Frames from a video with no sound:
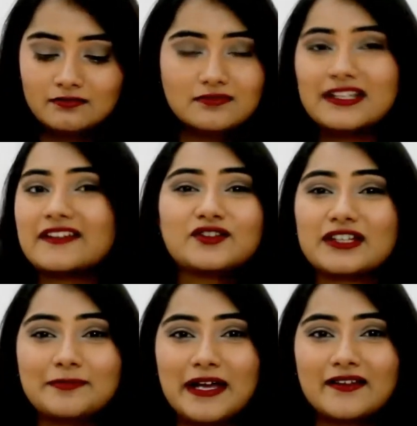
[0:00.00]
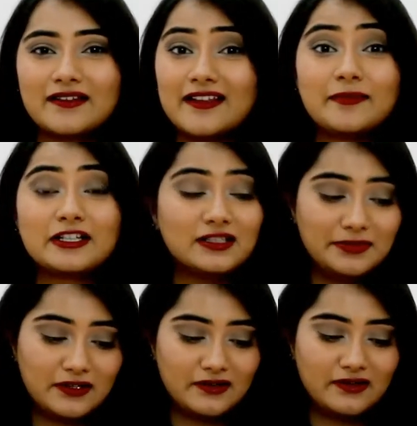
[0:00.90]
Let's do the comparison, especially
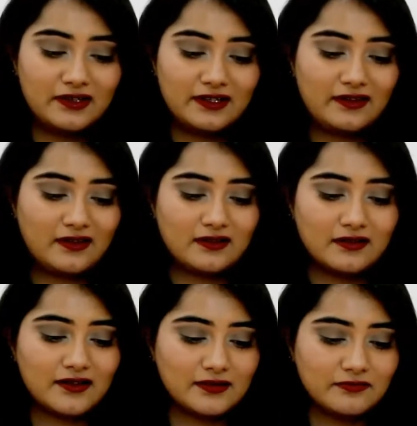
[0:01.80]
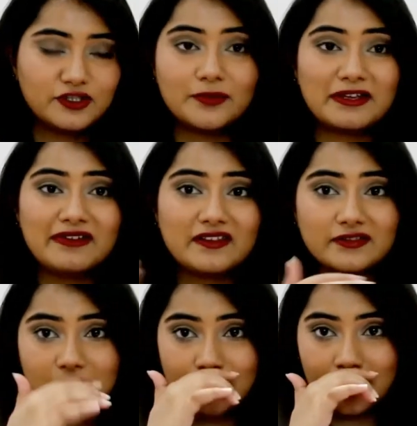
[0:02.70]
because it's some shopping
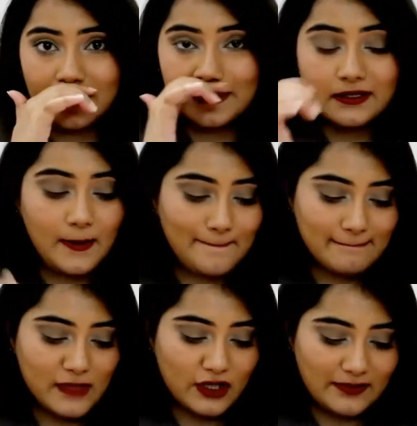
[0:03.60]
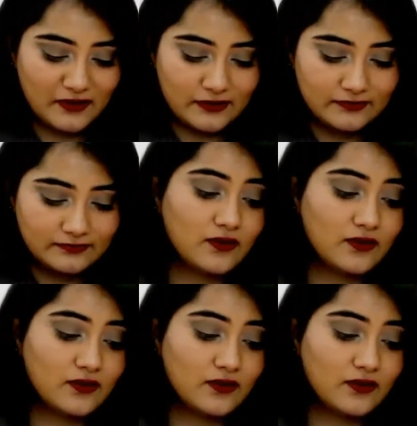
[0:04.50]
festival going on Amazon.